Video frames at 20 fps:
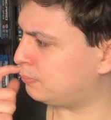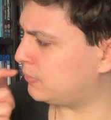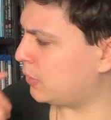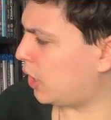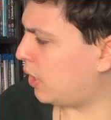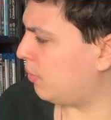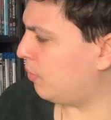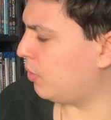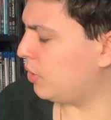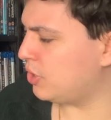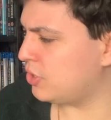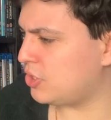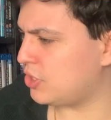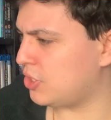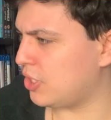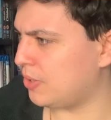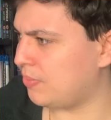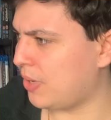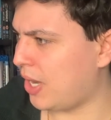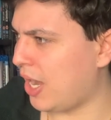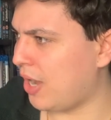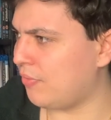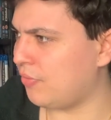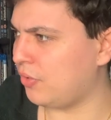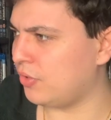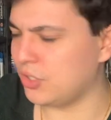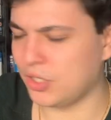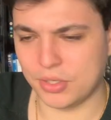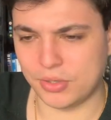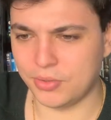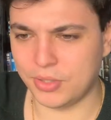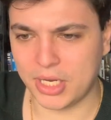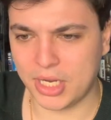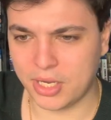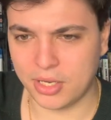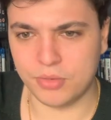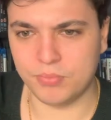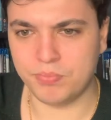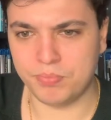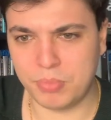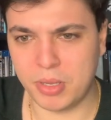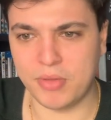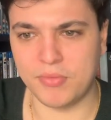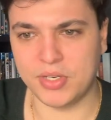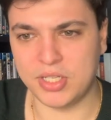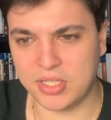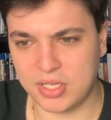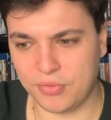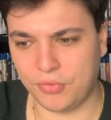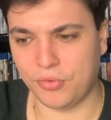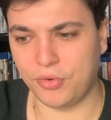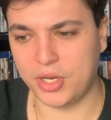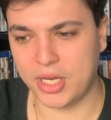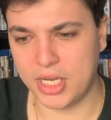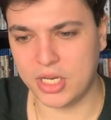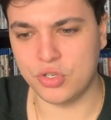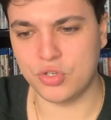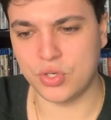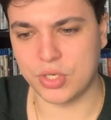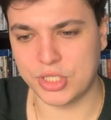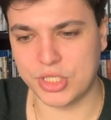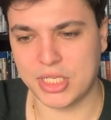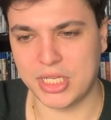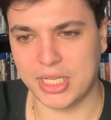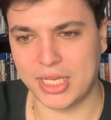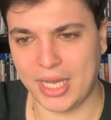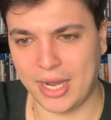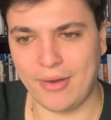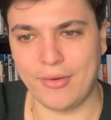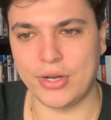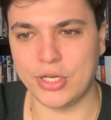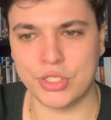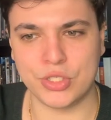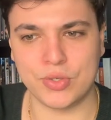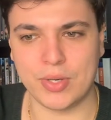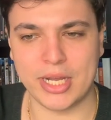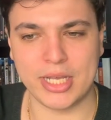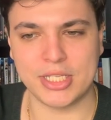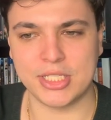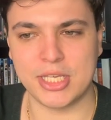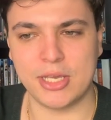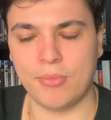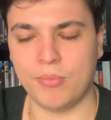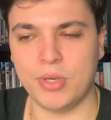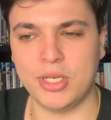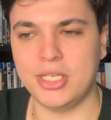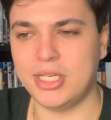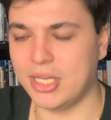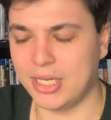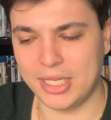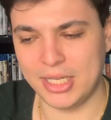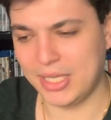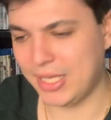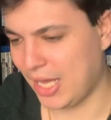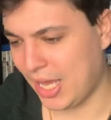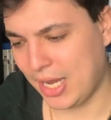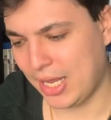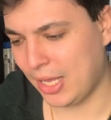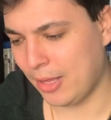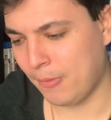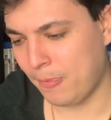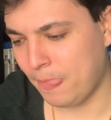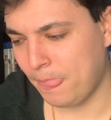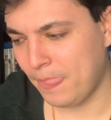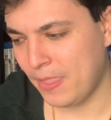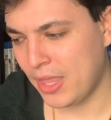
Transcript: I wanted to have a bit of a different, interesting character exit, and we didn't get it.